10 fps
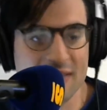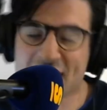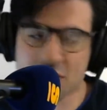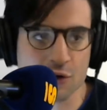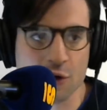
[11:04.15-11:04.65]

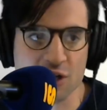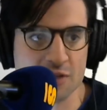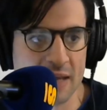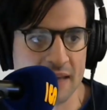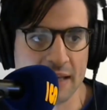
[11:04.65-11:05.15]
That just
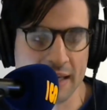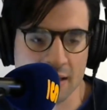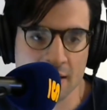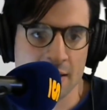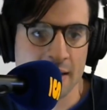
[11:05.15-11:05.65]
irks me. And
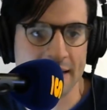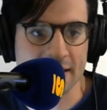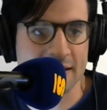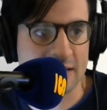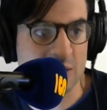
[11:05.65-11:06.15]
like,
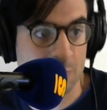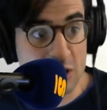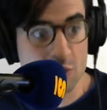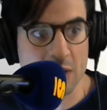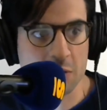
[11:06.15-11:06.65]
it's
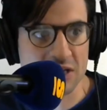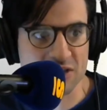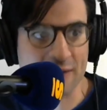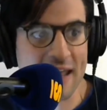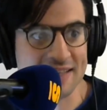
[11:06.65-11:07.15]
pretty
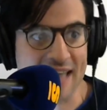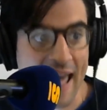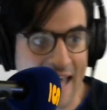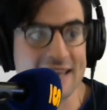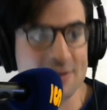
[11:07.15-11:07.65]
ubiquitous. Fans
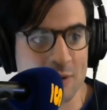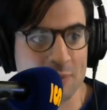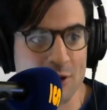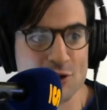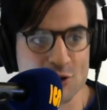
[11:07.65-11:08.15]
hate when
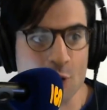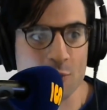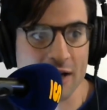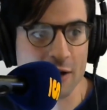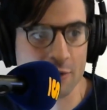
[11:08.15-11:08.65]
players
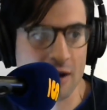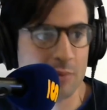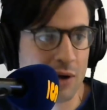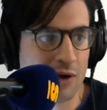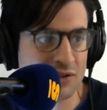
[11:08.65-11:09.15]
don't run out
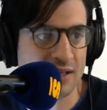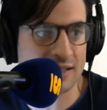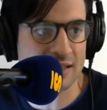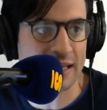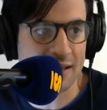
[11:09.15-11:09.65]
ground balls, and
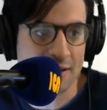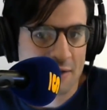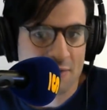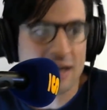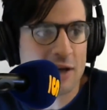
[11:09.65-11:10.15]
it's like,
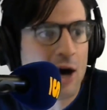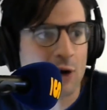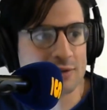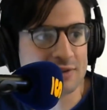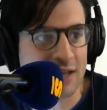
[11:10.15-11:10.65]
they
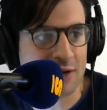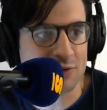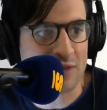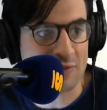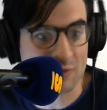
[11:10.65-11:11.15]
know, you
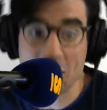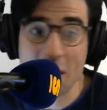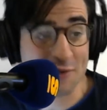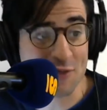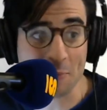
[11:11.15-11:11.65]
know, that
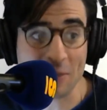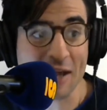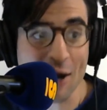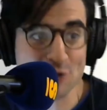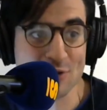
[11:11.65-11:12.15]
they're
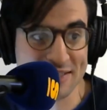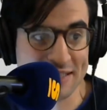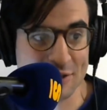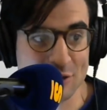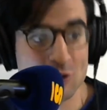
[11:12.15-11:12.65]
playing
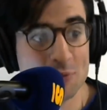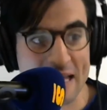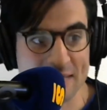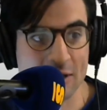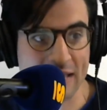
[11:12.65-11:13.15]
162
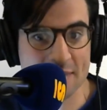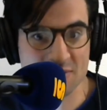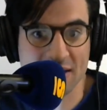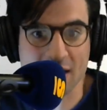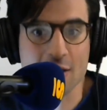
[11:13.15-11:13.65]
baseball
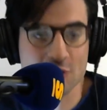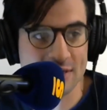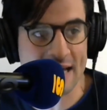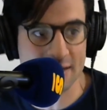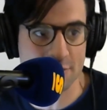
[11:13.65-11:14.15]
games in like
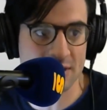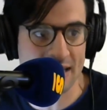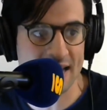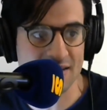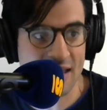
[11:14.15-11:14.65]
183
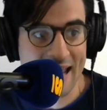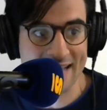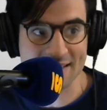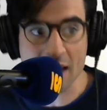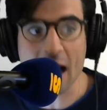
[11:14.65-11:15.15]
days.
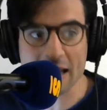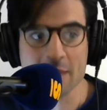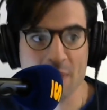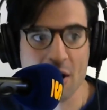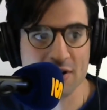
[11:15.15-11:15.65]
It's not
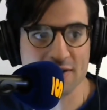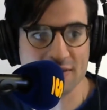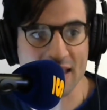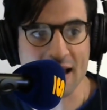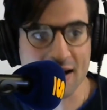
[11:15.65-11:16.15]
imperative
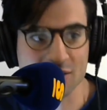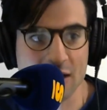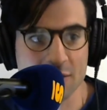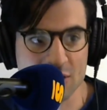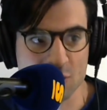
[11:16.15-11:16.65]
that they
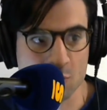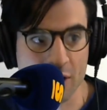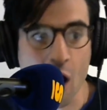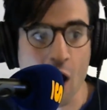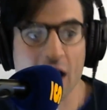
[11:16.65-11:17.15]
hustle out this
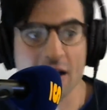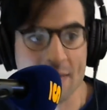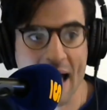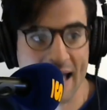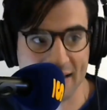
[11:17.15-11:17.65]
one
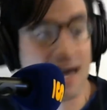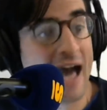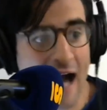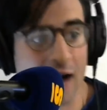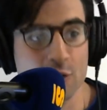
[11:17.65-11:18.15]
automatic
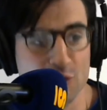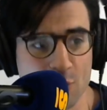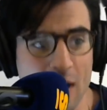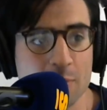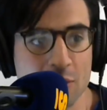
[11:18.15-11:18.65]
out
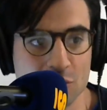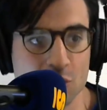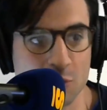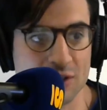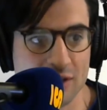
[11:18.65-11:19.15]
ground ball to
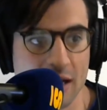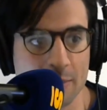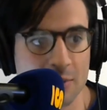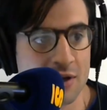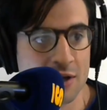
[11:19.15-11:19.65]

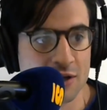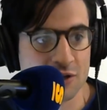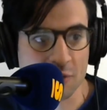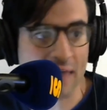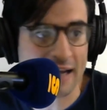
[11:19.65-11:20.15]
shortstop
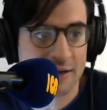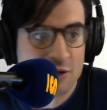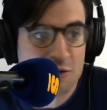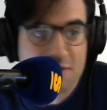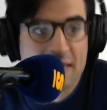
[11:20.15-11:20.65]
so that
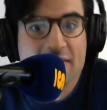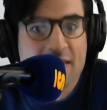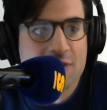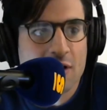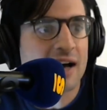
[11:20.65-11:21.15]
you think
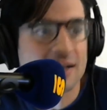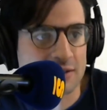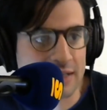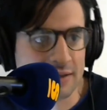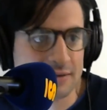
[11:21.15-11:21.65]
that they're hustling.